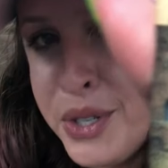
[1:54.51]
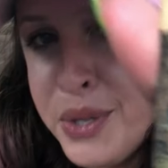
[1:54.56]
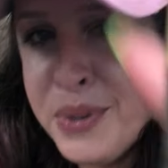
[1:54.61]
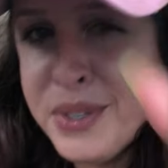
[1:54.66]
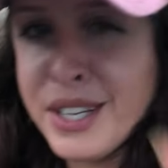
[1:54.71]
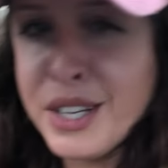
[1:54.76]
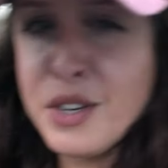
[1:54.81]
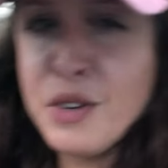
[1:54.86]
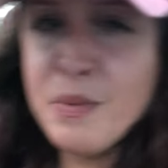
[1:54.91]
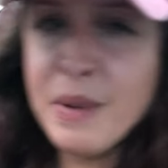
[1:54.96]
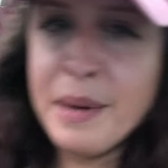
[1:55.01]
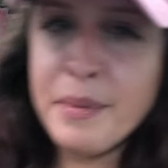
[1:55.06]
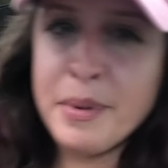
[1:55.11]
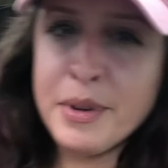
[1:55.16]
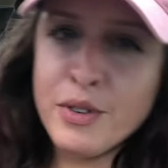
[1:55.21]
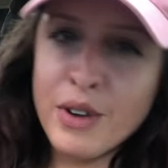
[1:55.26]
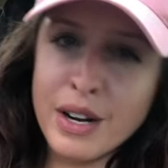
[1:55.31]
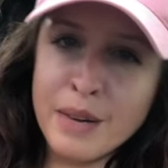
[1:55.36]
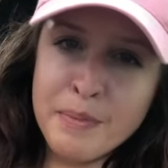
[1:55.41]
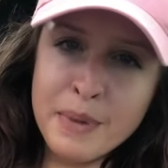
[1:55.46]
shoes. Like you might
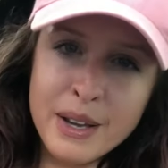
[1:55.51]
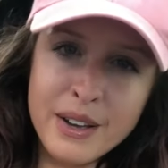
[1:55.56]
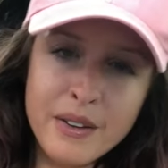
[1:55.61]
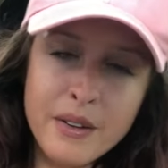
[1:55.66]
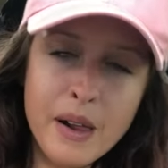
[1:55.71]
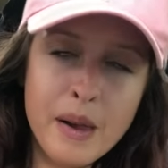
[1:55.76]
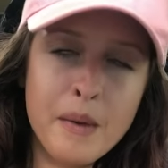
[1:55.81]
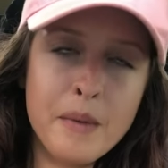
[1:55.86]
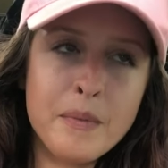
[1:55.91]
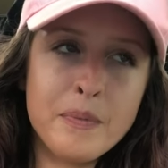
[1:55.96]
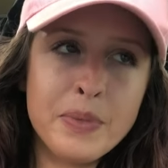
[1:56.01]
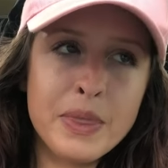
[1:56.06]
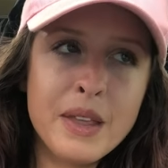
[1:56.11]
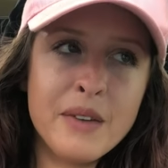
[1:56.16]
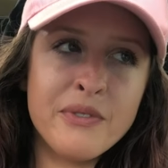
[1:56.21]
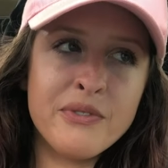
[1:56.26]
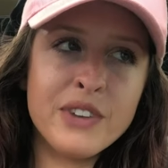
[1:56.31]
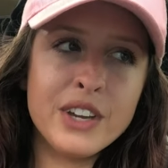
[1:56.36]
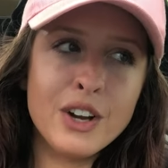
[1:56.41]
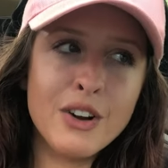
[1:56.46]
be trying to pick,
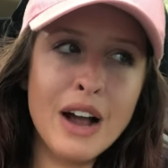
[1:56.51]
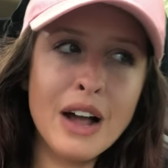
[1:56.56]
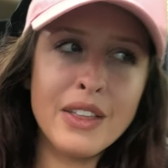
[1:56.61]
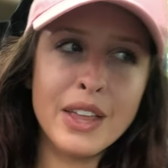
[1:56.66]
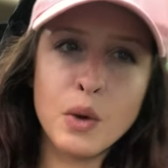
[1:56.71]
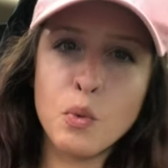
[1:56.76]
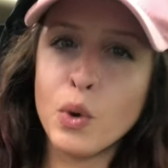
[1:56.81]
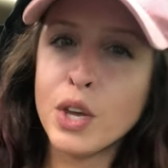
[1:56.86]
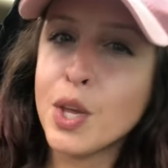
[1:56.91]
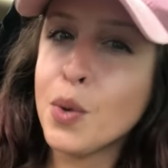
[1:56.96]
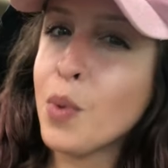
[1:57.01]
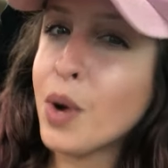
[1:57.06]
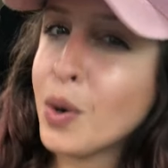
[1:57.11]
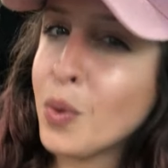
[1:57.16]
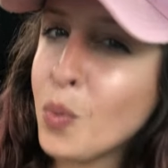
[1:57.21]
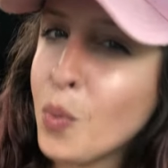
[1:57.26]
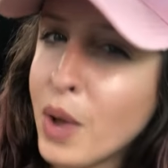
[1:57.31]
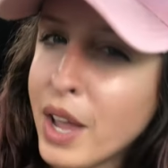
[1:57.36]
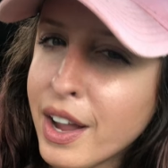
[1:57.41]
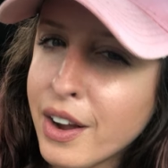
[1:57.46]
figure out like what you want
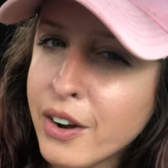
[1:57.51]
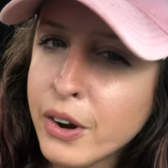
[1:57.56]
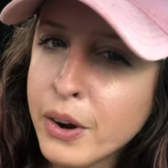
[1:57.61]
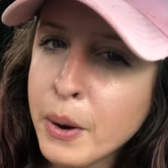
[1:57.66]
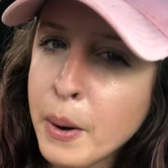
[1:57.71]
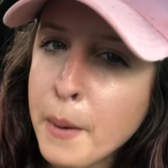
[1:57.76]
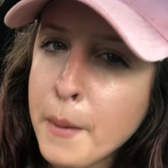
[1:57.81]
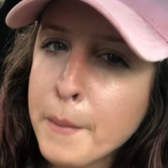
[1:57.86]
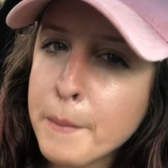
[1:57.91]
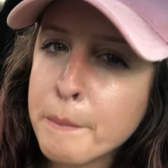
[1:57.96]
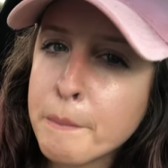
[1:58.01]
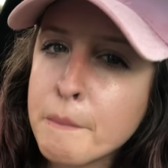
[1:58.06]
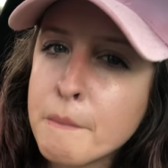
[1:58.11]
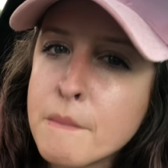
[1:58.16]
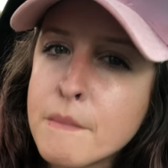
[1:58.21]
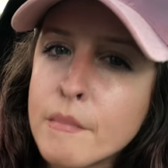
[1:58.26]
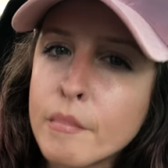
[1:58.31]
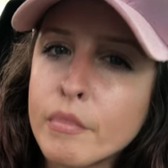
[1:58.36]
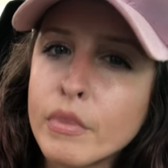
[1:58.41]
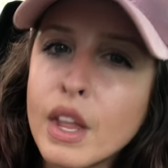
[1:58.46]
to wear.
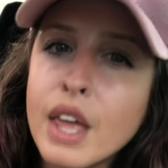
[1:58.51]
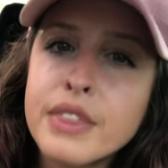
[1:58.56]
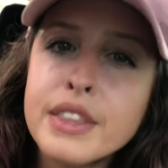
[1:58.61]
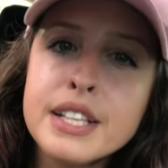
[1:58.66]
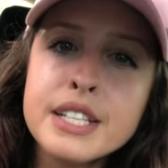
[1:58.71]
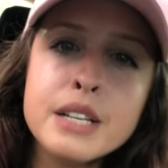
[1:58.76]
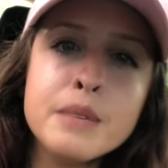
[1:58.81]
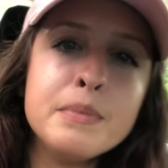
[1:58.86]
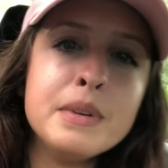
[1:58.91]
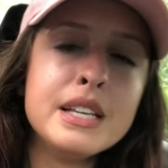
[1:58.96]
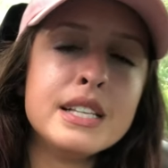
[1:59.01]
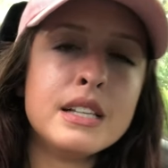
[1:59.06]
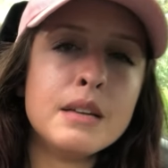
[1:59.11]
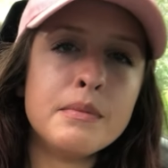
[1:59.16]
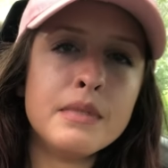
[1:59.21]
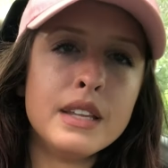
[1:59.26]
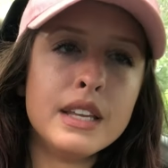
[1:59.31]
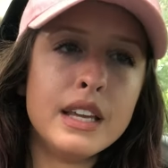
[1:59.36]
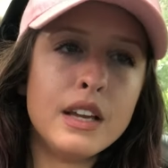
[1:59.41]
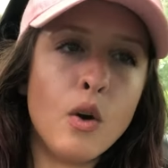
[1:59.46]
This could be
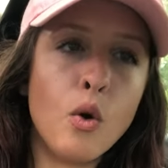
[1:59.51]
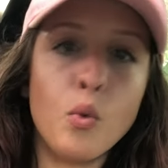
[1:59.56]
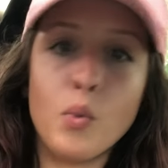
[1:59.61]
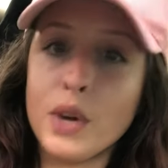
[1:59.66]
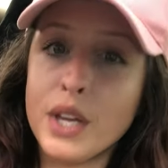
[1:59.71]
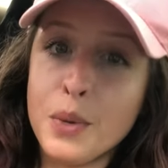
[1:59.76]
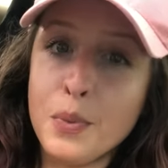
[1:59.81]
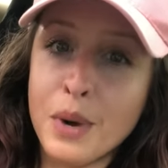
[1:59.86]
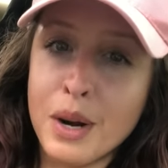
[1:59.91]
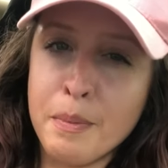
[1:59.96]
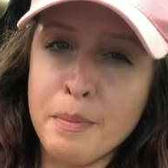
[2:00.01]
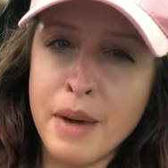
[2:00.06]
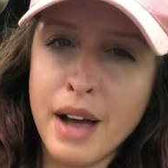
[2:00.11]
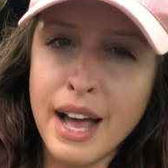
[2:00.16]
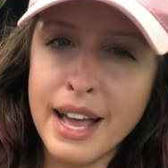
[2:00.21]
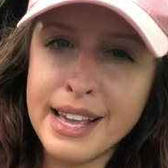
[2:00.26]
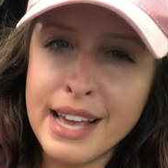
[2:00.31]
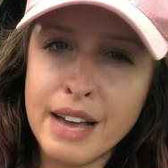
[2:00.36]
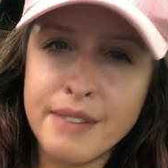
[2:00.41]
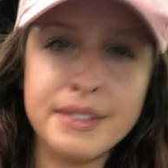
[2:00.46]
something, or what you want to
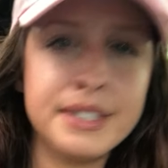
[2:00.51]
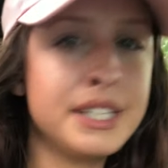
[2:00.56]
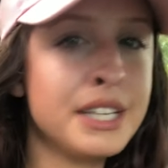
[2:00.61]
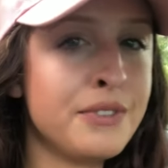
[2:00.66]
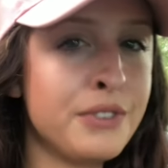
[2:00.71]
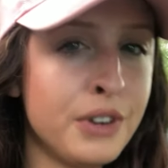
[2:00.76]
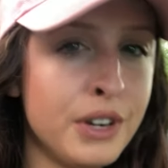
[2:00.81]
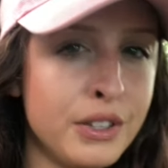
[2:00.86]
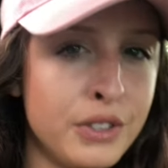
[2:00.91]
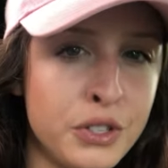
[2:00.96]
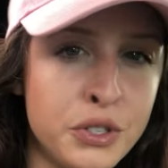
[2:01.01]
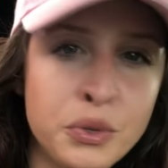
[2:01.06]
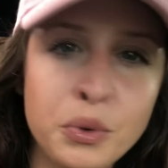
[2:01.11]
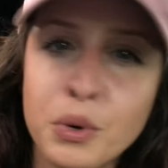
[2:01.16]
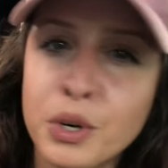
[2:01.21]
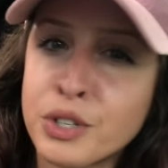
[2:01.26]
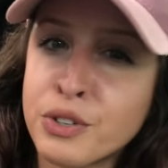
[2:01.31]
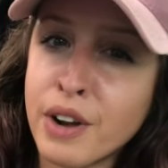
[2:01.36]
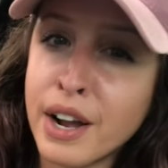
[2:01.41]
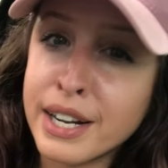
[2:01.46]
buy. Obviously, if you're in the
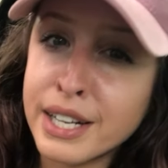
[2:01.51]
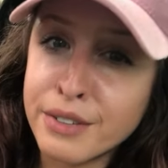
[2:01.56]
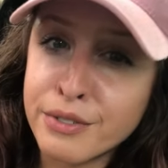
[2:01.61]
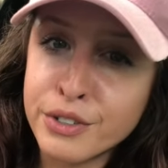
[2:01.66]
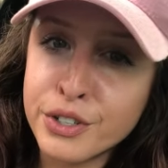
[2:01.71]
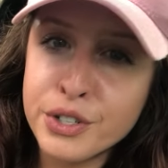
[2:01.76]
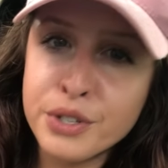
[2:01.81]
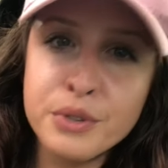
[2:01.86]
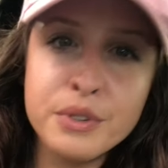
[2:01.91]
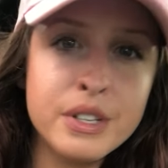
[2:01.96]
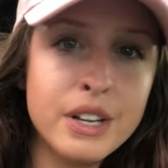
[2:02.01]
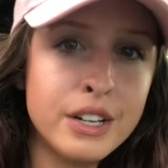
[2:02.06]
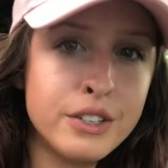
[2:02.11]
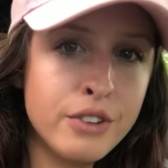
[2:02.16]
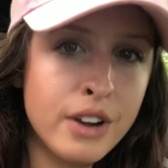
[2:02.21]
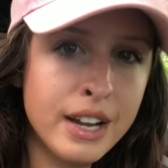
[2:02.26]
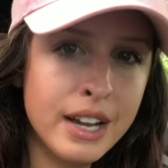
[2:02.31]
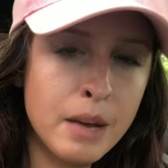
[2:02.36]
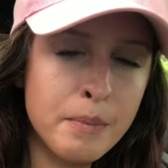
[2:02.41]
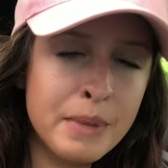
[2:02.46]
store trying different shoes on,
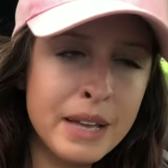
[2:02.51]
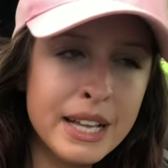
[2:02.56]
trying on